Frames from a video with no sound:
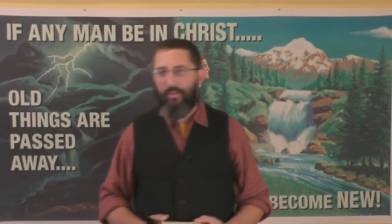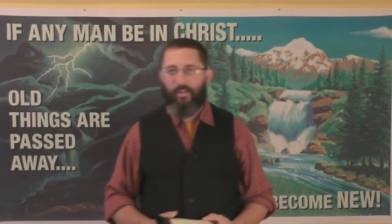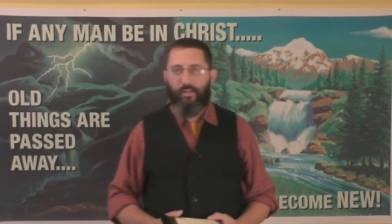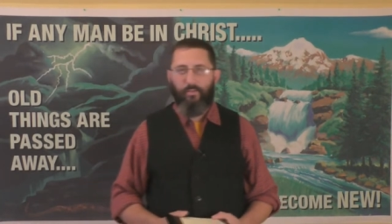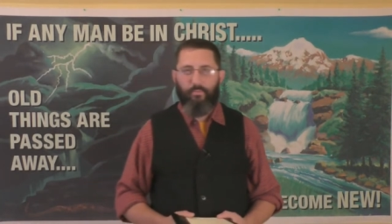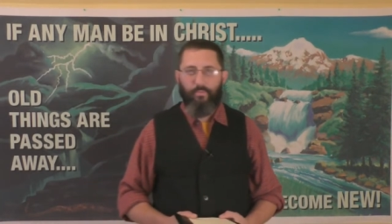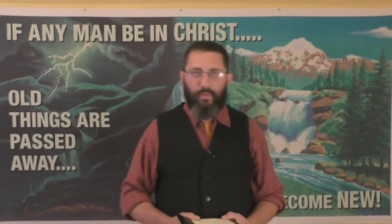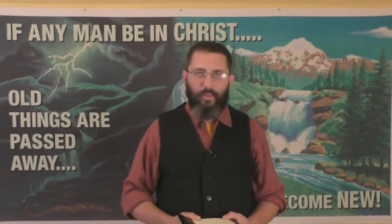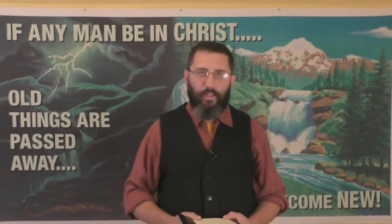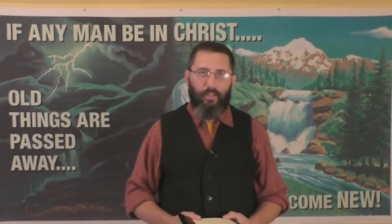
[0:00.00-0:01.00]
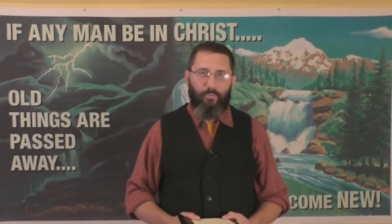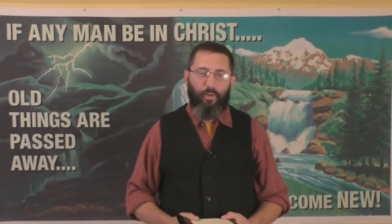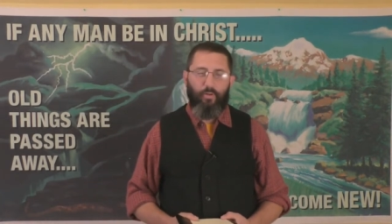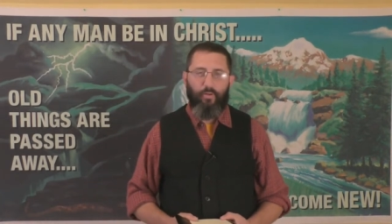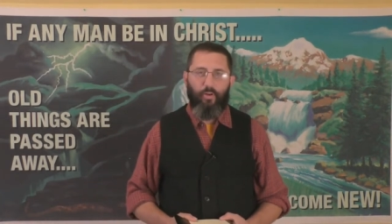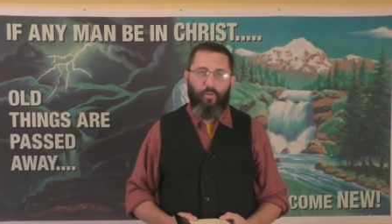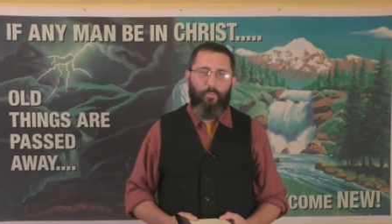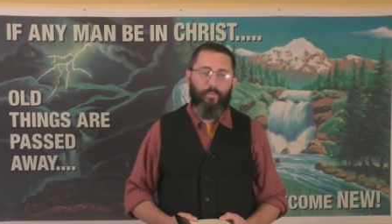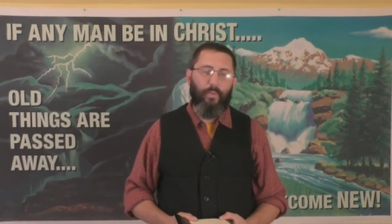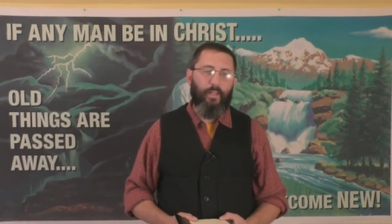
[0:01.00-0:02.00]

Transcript: than a than a motorhome,